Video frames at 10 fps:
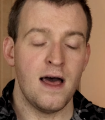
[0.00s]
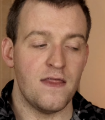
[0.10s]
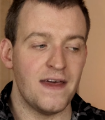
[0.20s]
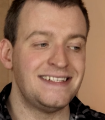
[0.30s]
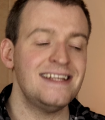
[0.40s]

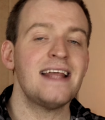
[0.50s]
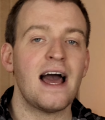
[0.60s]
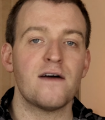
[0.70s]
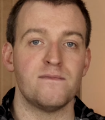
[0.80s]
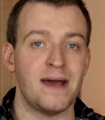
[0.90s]
they didn't
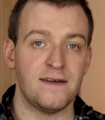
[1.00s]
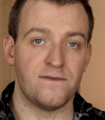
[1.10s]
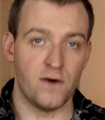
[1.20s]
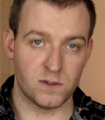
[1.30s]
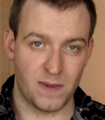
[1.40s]
have many
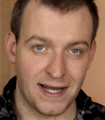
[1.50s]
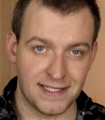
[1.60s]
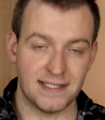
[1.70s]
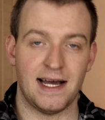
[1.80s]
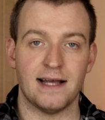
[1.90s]

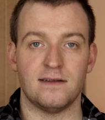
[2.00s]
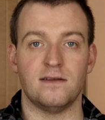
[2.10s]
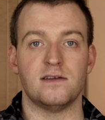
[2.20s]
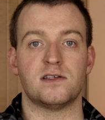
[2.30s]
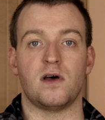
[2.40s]
first-party
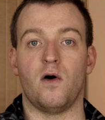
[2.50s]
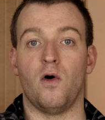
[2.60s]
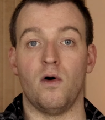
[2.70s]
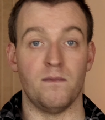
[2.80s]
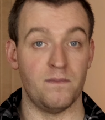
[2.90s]
titles
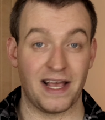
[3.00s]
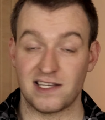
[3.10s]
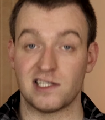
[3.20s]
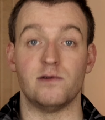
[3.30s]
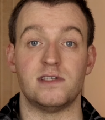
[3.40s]
or
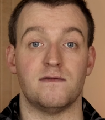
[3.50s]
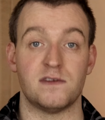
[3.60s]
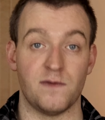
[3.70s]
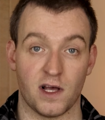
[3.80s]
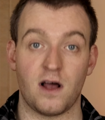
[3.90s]
exclusives
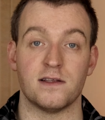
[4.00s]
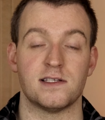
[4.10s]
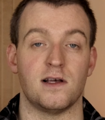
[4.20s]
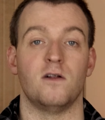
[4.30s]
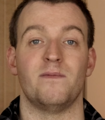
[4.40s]
for the console,